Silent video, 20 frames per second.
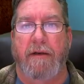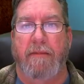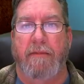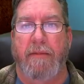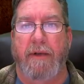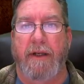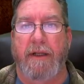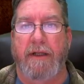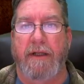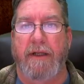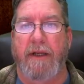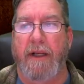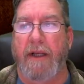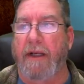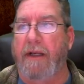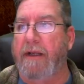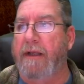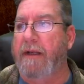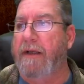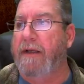by Nick.
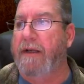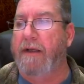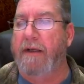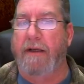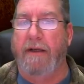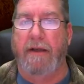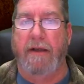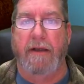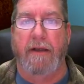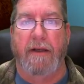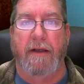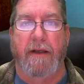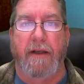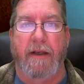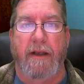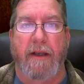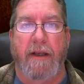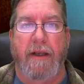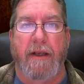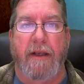
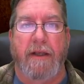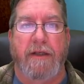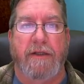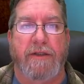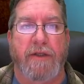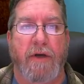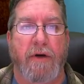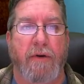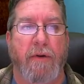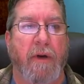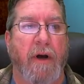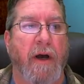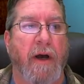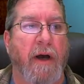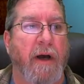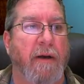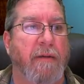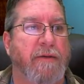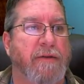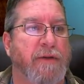So,
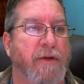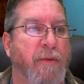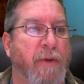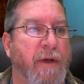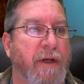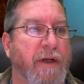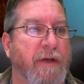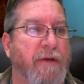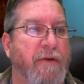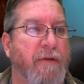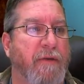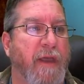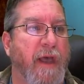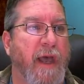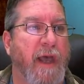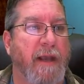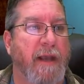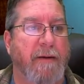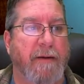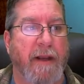uh, so we're gonna do
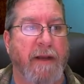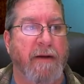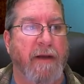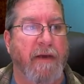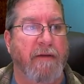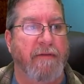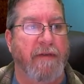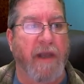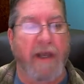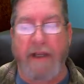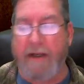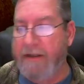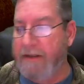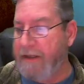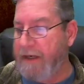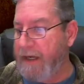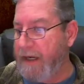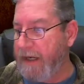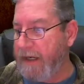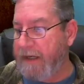that, and I've got
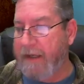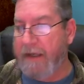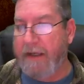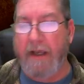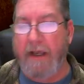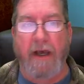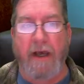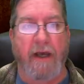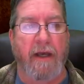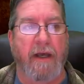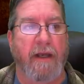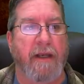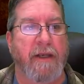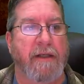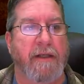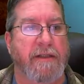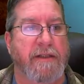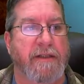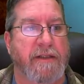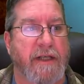Nick uh,
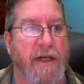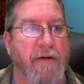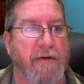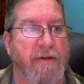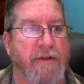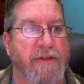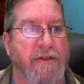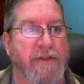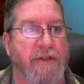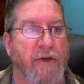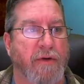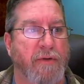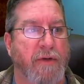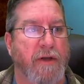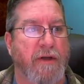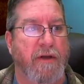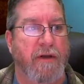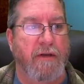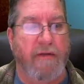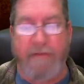in
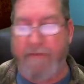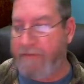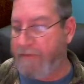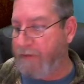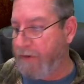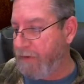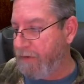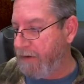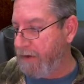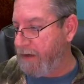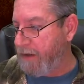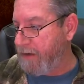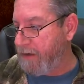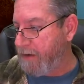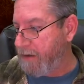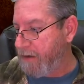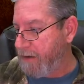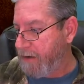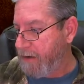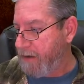Sarasota, Florida,
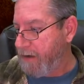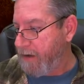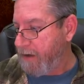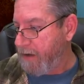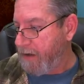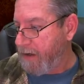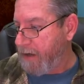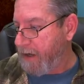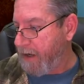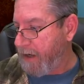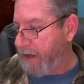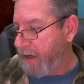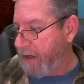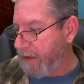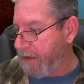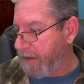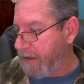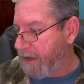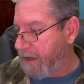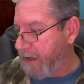
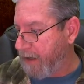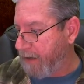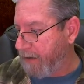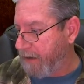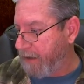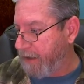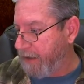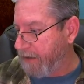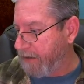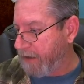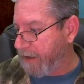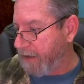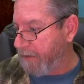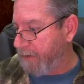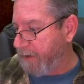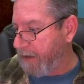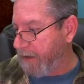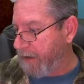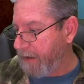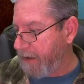and uh, he's gonna
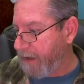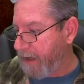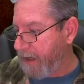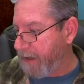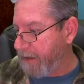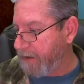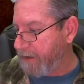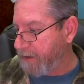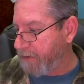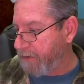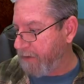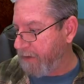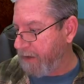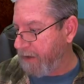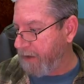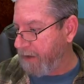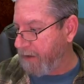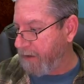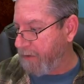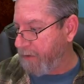be
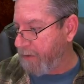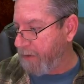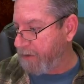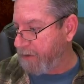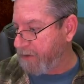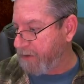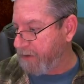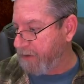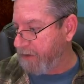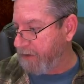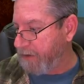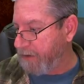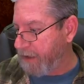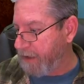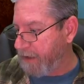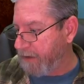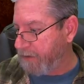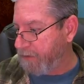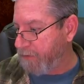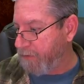answering questions
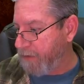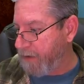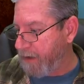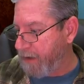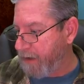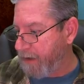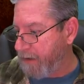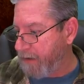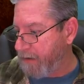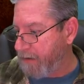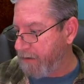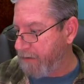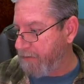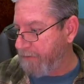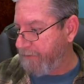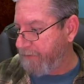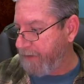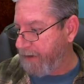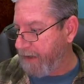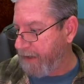as well.
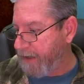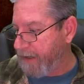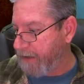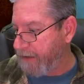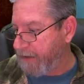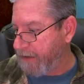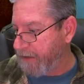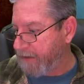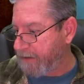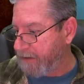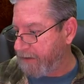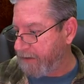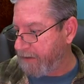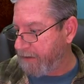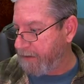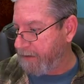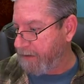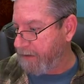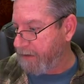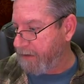If I can get this,
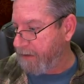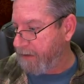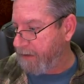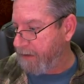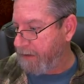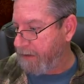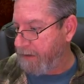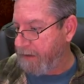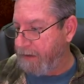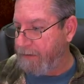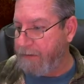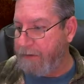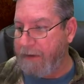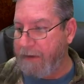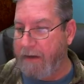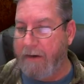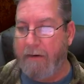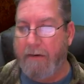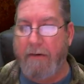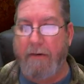there we
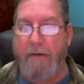go.